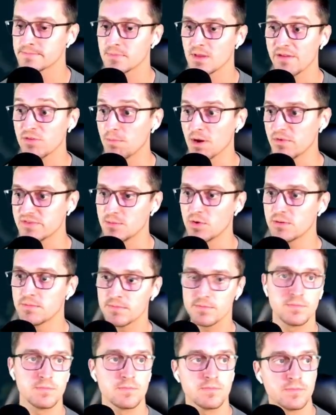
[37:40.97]
do little
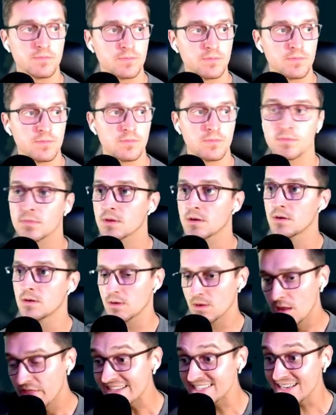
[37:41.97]
damage.
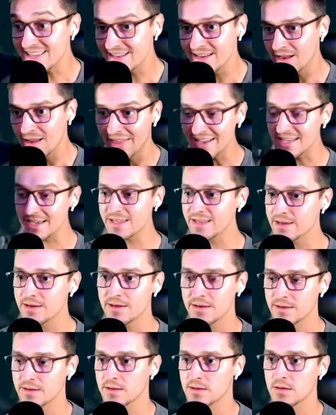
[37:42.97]
Another Pursuit brings
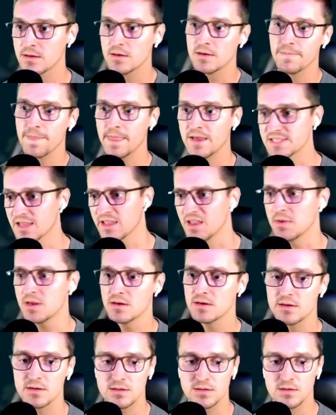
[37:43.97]
it dangerously close to
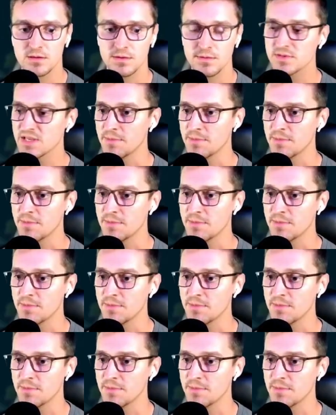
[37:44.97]
death,